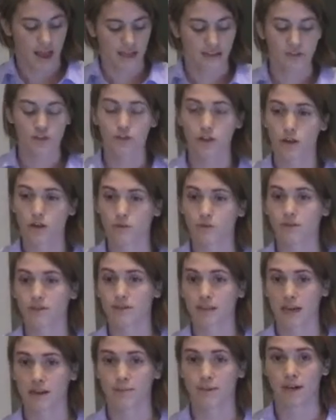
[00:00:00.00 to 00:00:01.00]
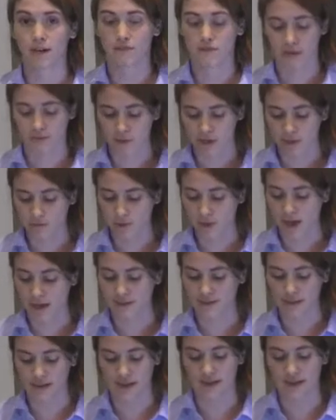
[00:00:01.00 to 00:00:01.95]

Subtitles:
And so the settlement of Liberty Plaza